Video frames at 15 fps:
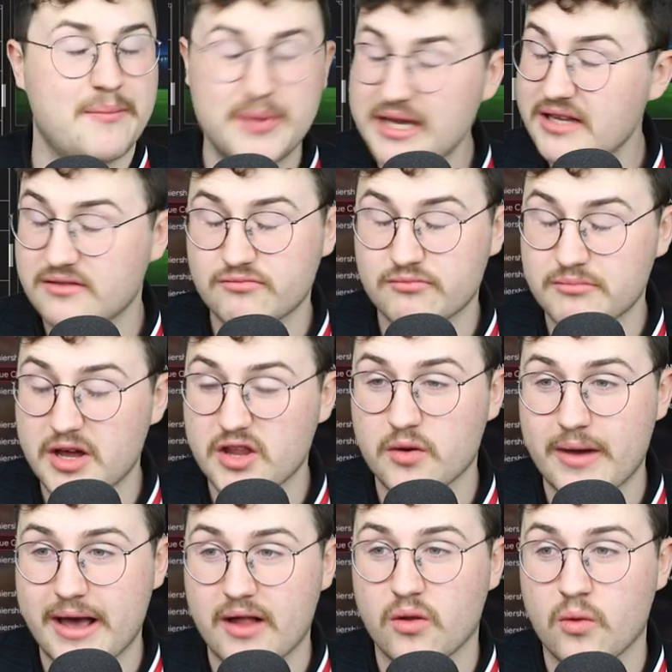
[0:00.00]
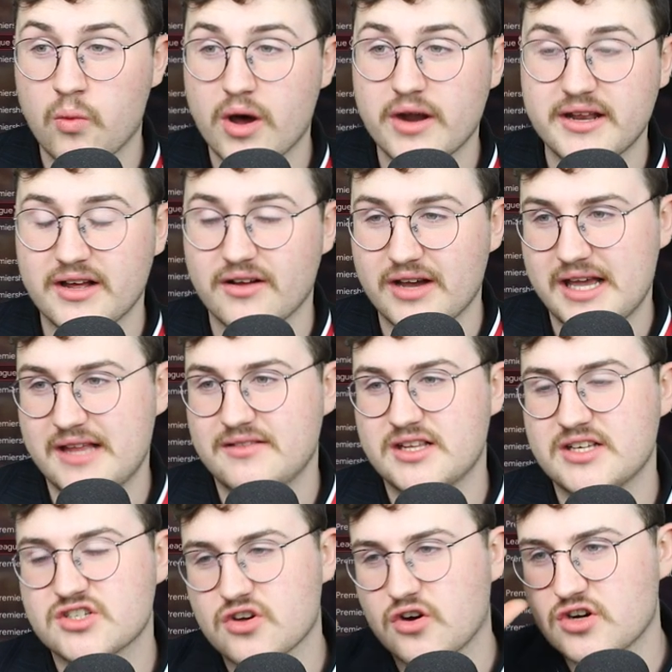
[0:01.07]
beat Motherwell 1-0 in
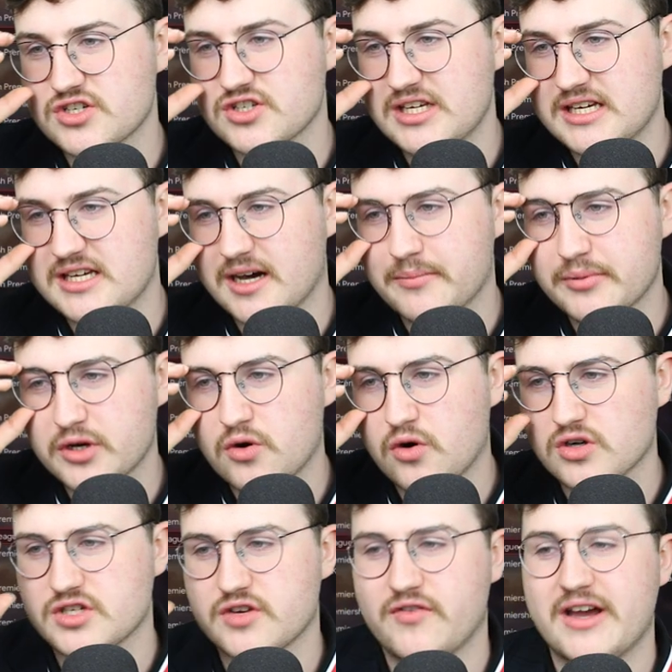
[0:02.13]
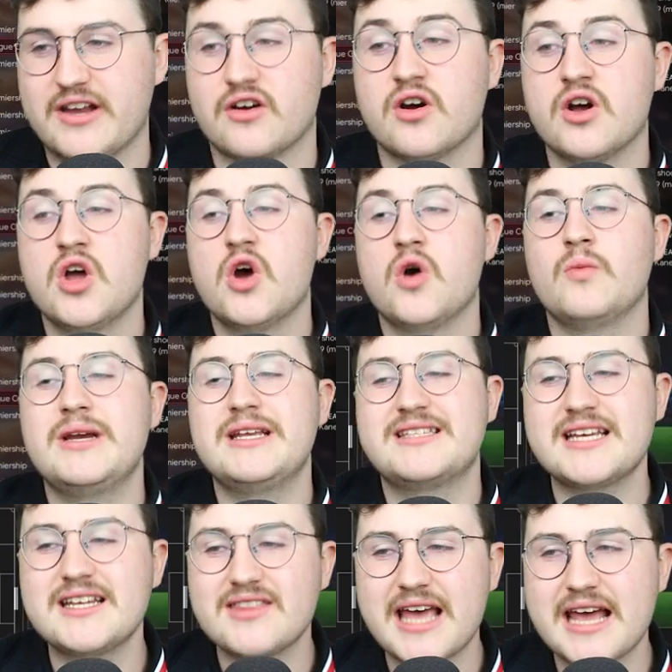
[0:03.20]
the Scottish League Cup quarter-final. We
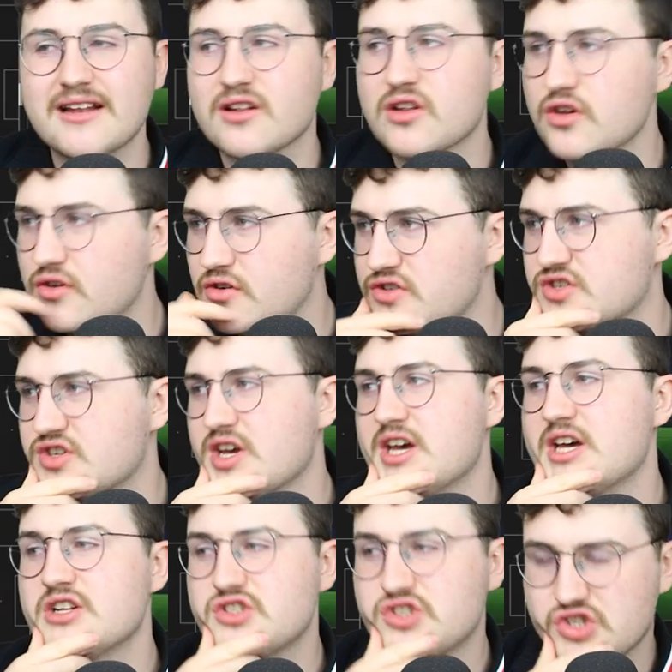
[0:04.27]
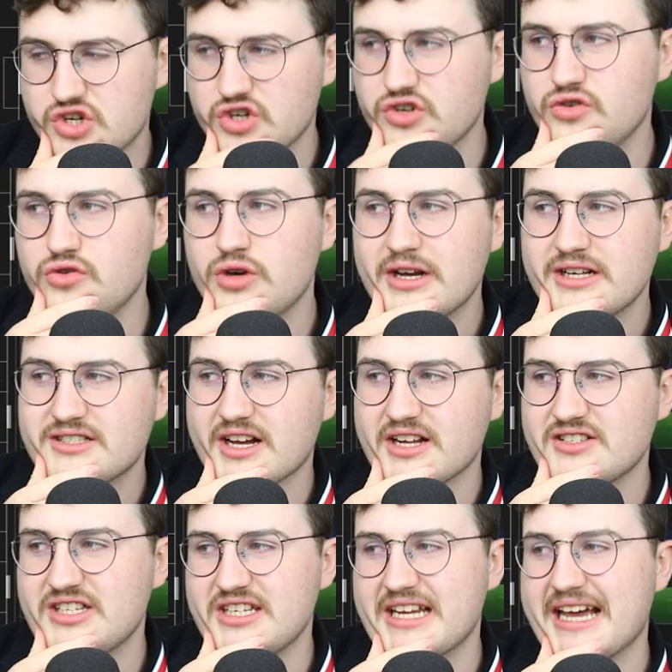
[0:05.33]
did then lose to
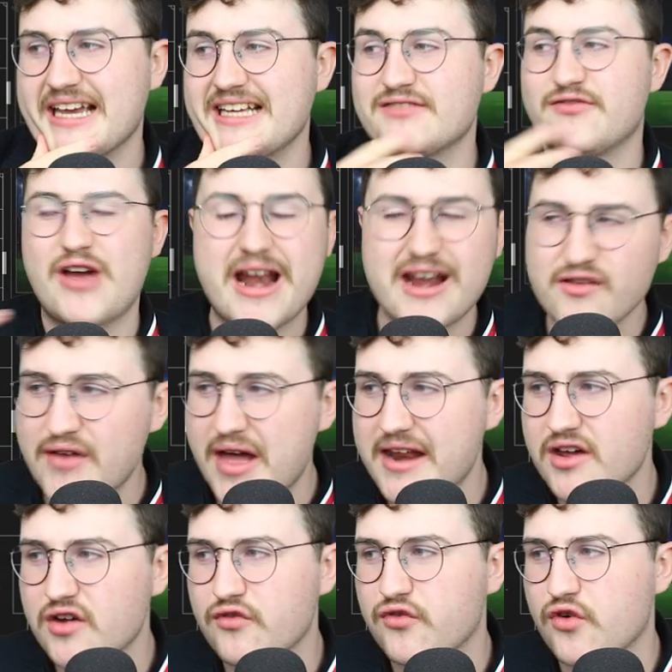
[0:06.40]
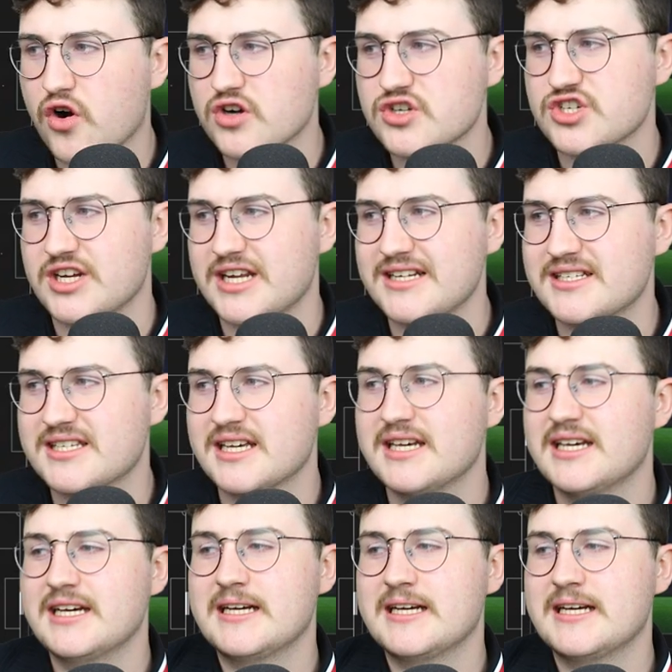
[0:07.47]
Dundee United. Very, very unfortunate.